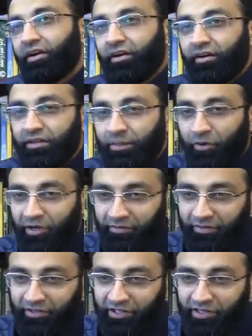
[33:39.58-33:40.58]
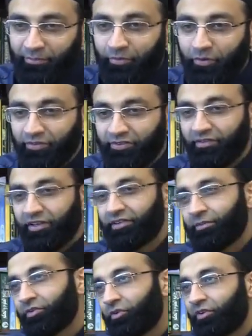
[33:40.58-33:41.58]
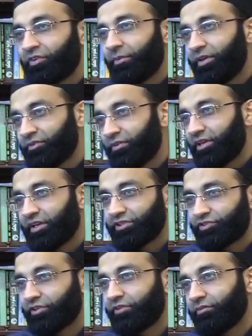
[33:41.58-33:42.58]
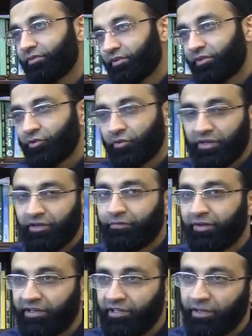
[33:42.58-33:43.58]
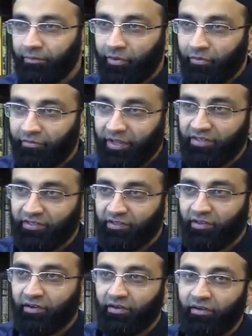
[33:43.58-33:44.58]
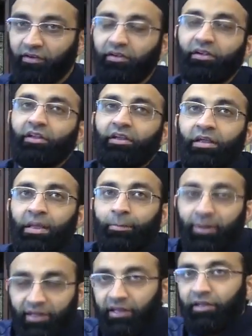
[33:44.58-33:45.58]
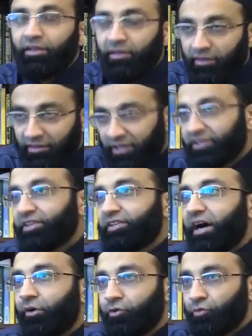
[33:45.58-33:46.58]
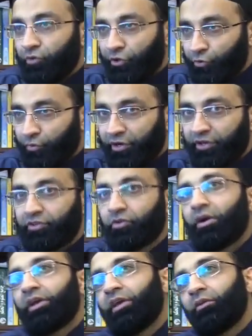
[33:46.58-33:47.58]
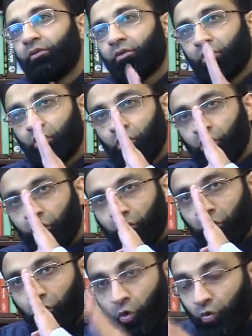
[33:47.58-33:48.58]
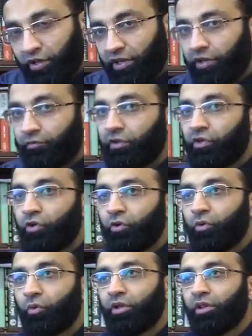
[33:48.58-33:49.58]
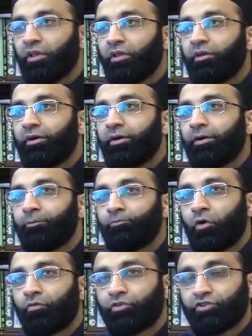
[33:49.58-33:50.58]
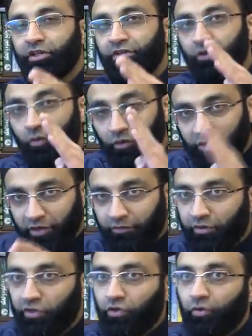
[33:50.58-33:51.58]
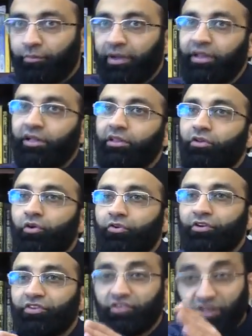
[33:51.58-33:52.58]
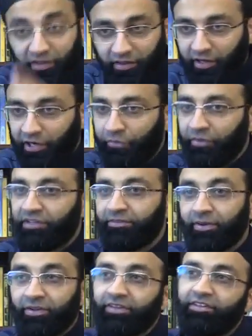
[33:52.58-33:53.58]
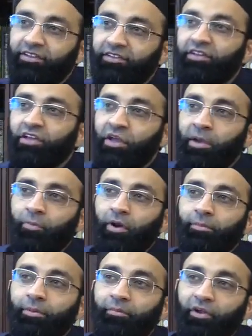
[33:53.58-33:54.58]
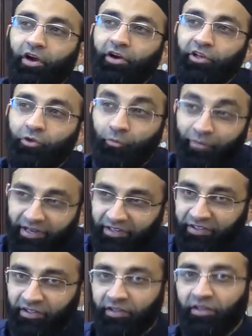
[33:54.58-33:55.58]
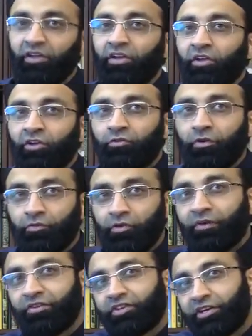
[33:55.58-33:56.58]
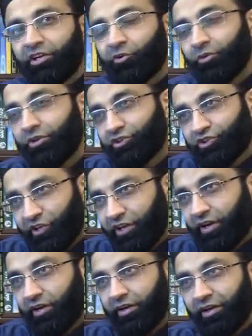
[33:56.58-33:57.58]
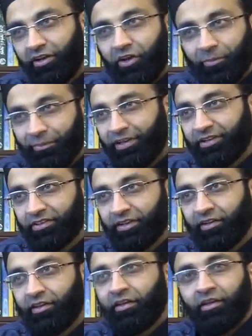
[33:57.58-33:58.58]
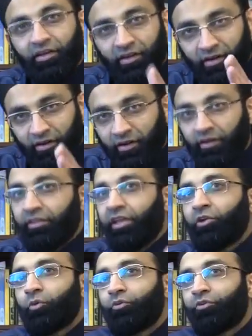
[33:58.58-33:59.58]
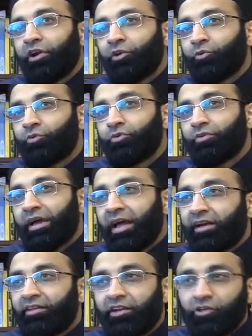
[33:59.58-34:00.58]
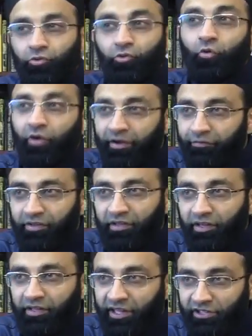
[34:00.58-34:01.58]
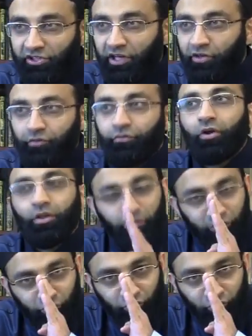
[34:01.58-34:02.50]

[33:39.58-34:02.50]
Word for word: uh, the body will decompose, and some scholars say based on the culture uh, you can define the number of days, uh, but again this is how you will do it. So again uh, coordinate with your local um, officials, coordinate with your medical doctors, take their advice, because this is problem regarding to medicine. So if you have studied only Sharia and not medicine, uh, then don't try to act that you know everything like jack of all.